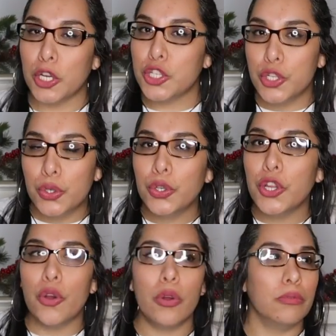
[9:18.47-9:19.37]
Part 2,
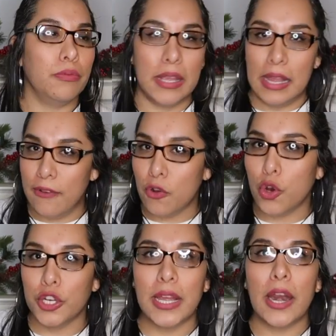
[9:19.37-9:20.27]
you know, he of
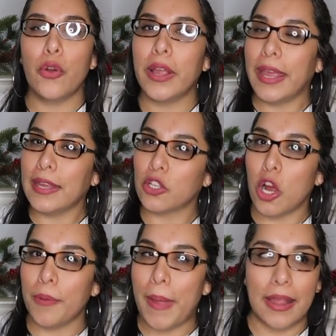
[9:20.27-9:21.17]
course had to go get his
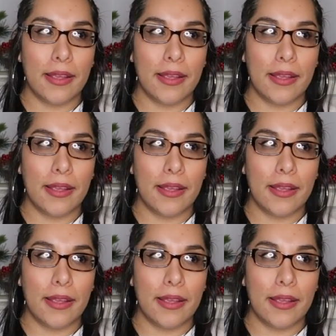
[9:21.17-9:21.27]
car back,